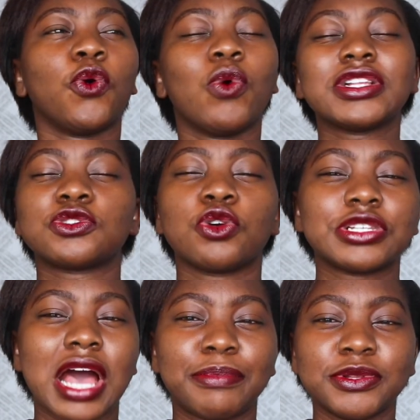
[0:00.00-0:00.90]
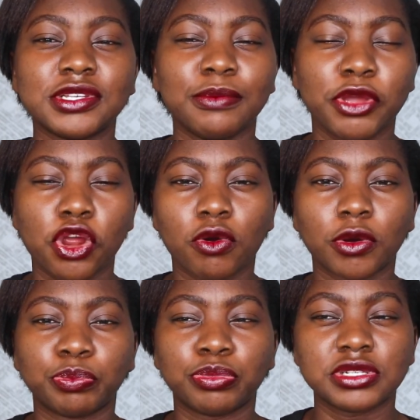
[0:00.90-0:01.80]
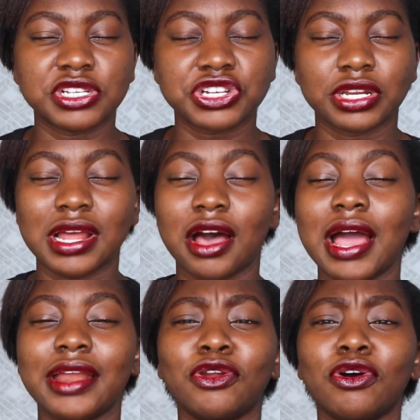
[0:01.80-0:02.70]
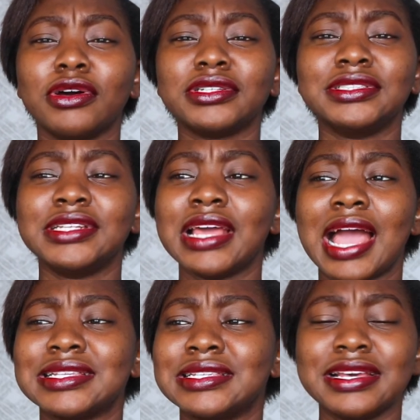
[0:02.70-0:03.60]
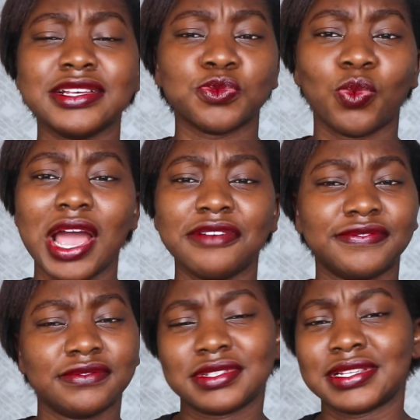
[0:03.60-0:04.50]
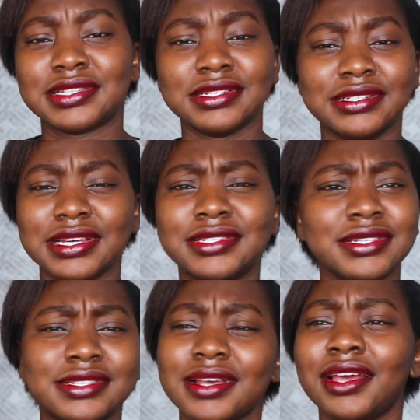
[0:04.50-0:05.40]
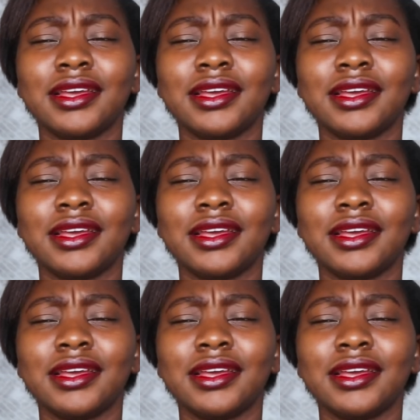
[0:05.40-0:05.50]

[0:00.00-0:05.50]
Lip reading: What is going to happen to the mayoral position now? I know I see his wife sitting in the seat.